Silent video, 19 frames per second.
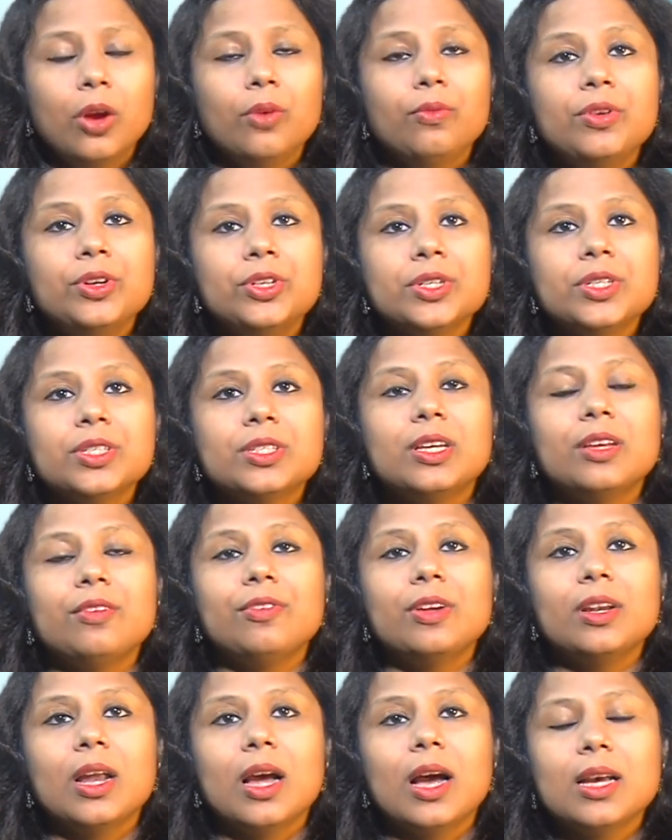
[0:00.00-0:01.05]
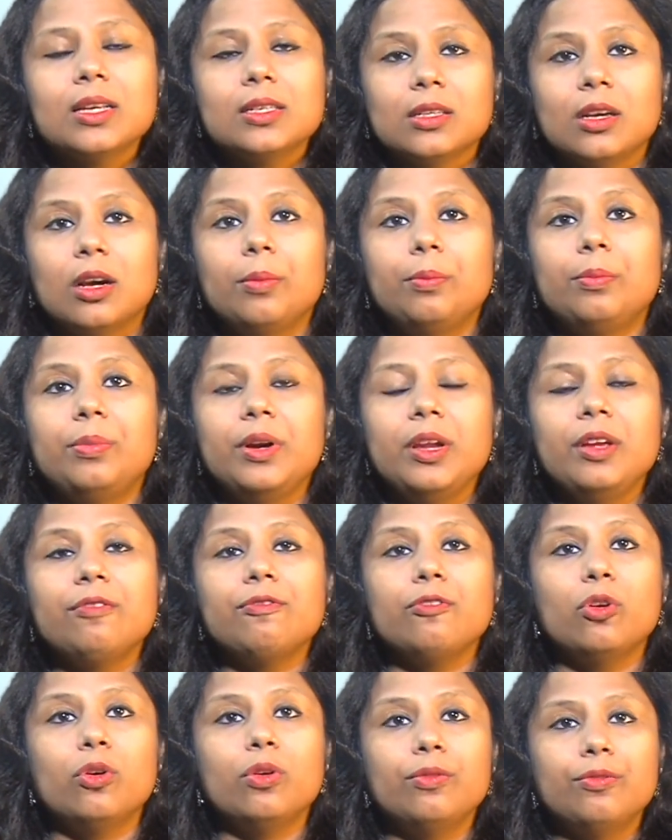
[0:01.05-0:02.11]
which has given us a brief
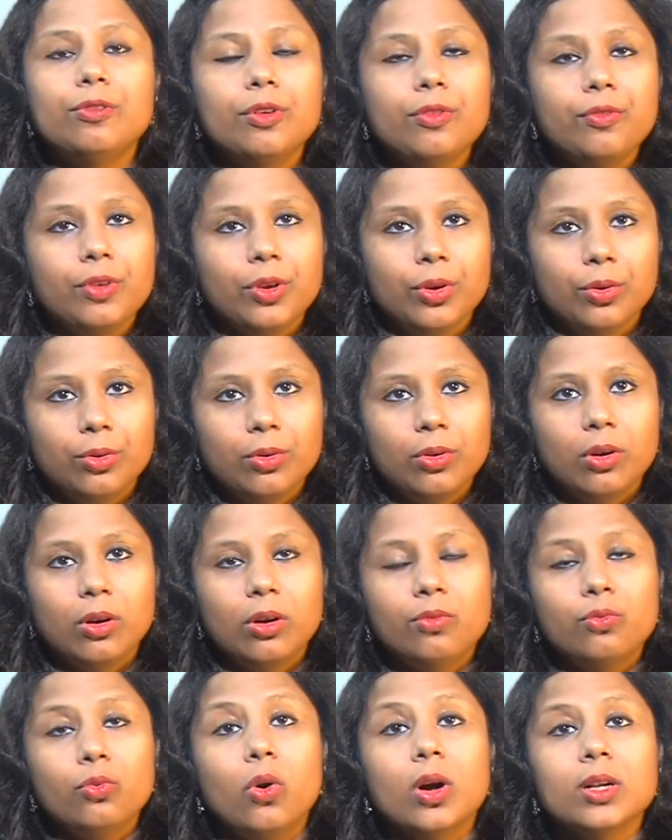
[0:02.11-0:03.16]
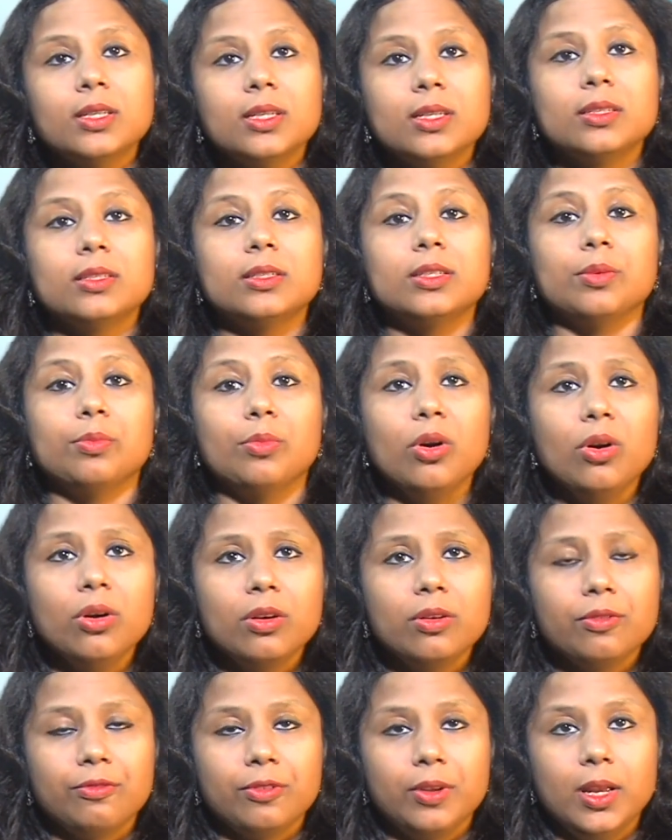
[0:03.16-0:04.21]
overview of what is
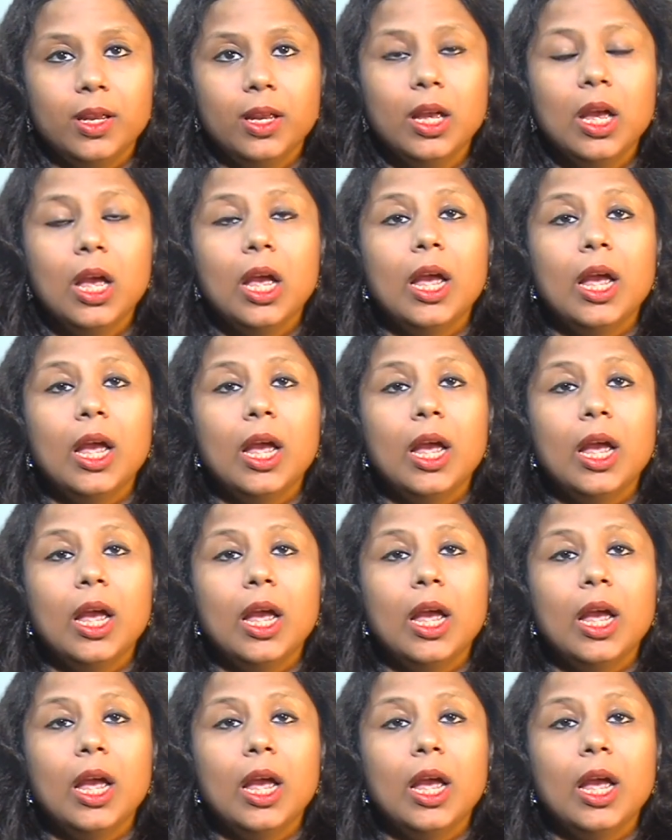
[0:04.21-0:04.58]
demography